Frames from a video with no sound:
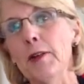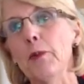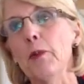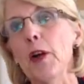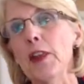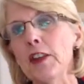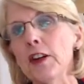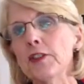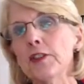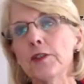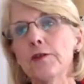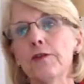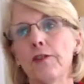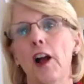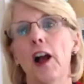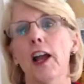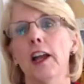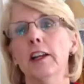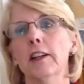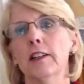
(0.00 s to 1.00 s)
When there's a
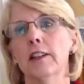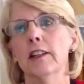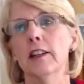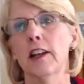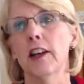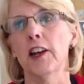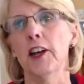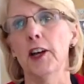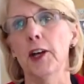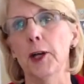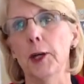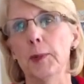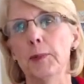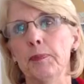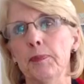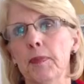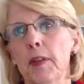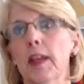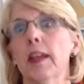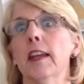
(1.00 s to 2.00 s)
fight,
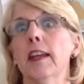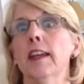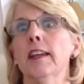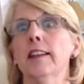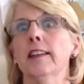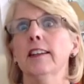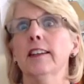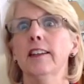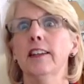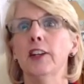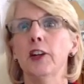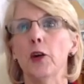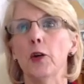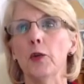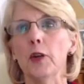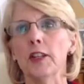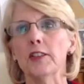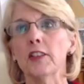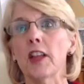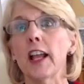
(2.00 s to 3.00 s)

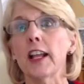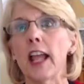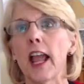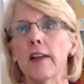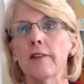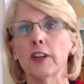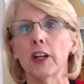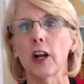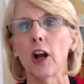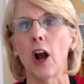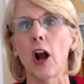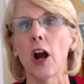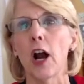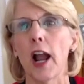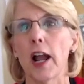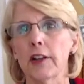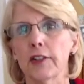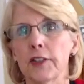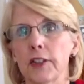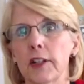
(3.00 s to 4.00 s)
it's like having a car
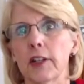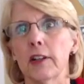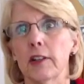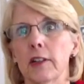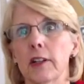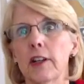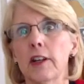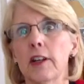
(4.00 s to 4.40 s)
accident.